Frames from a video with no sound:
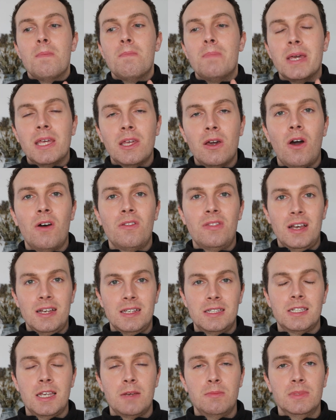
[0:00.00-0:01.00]
be on
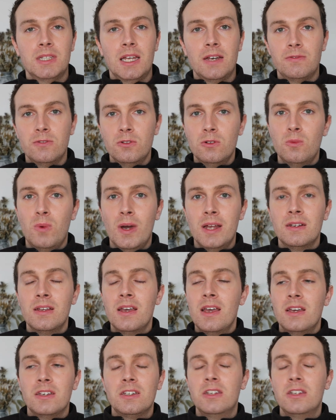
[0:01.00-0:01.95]
that same level when,